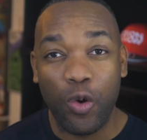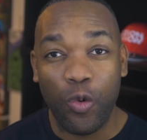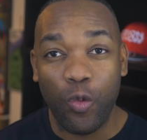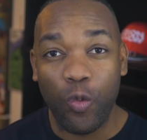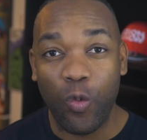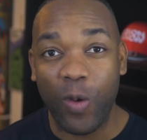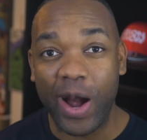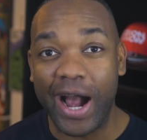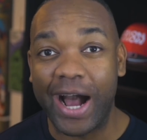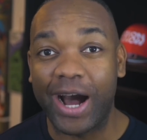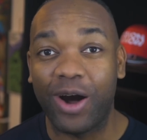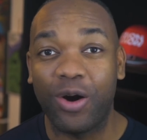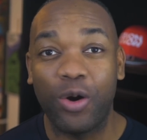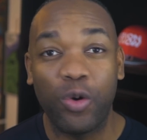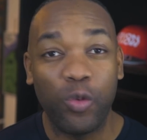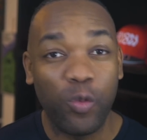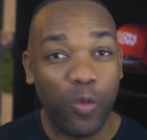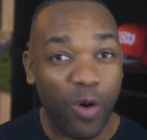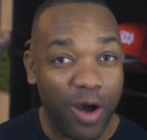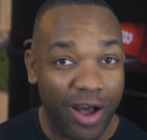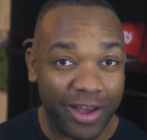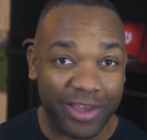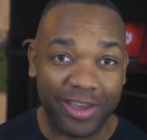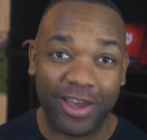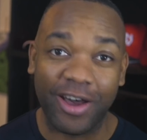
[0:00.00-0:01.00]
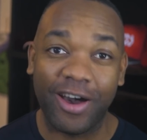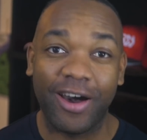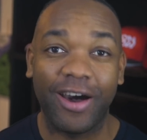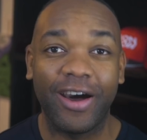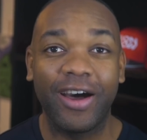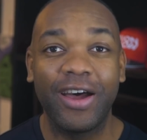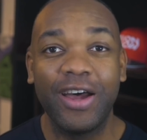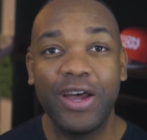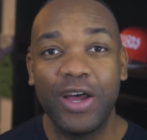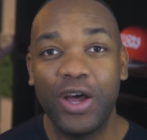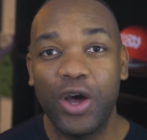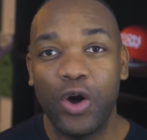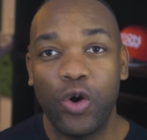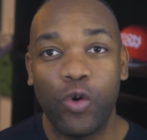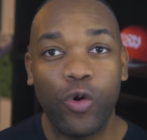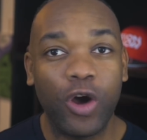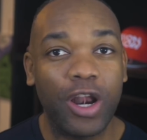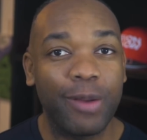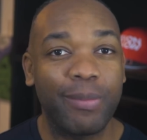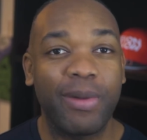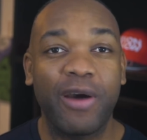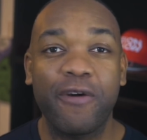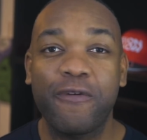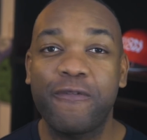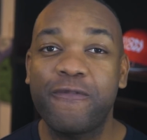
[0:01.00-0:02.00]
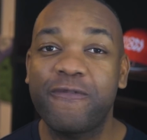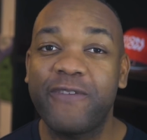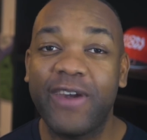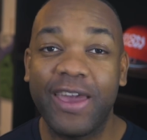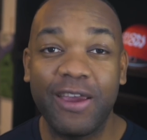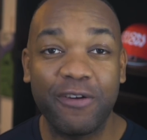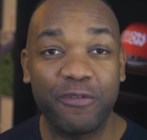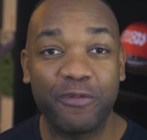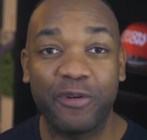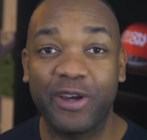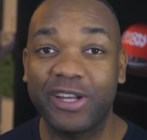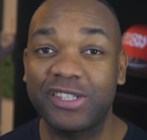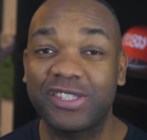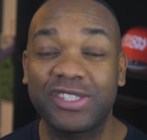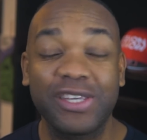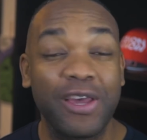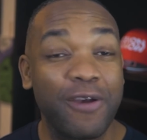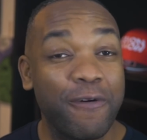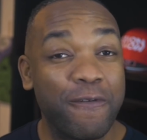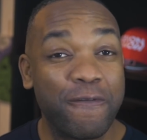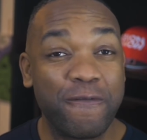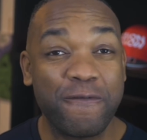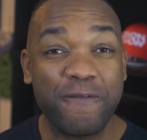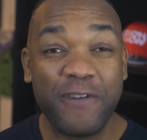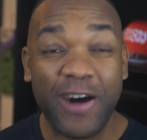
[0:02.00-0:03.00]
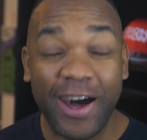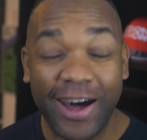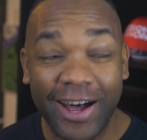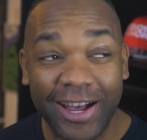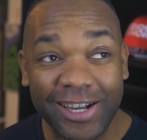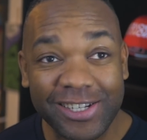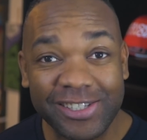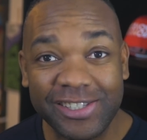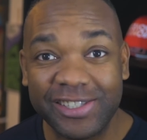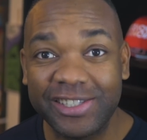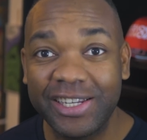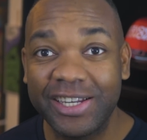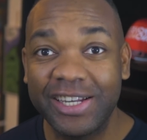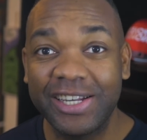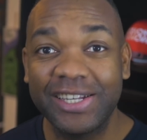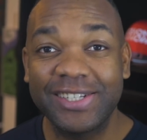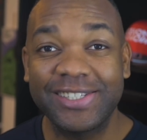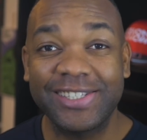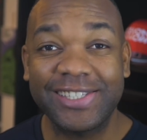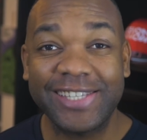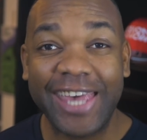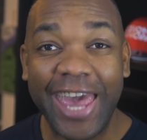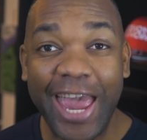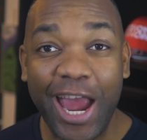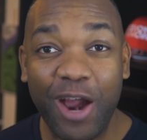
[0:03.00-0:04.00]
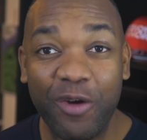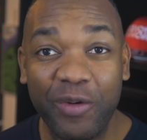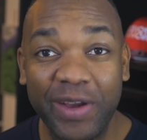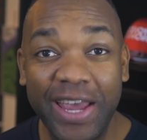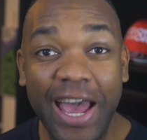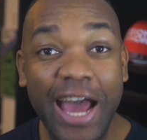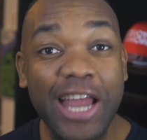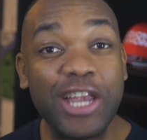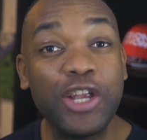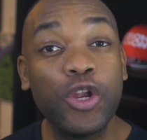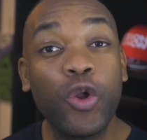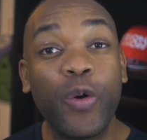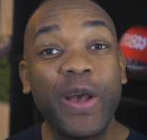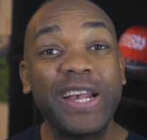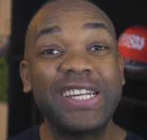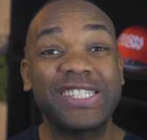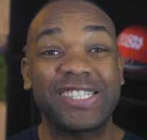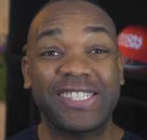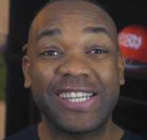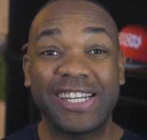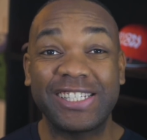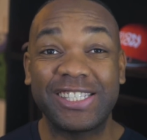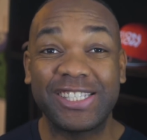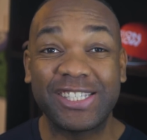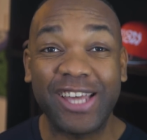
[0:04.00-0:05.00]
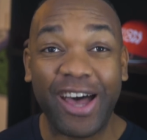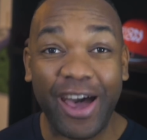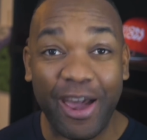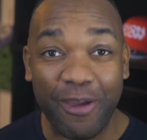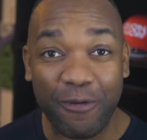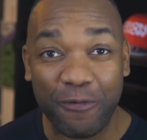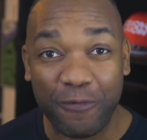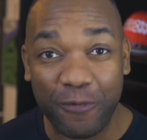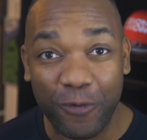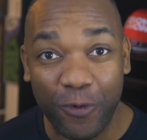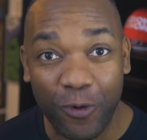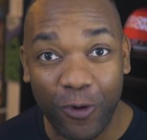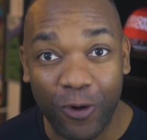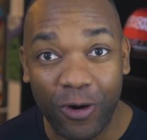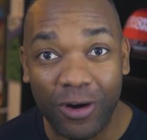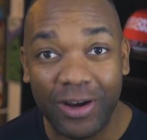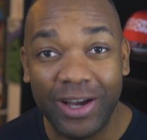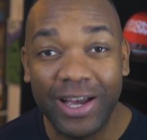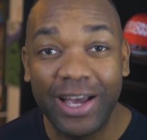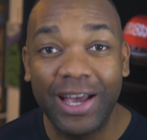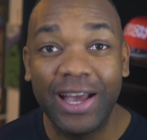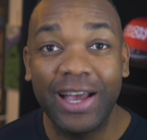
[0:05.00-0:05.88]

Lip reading: wow, what a car. One of my favorites, fast, scary, a noise to die for.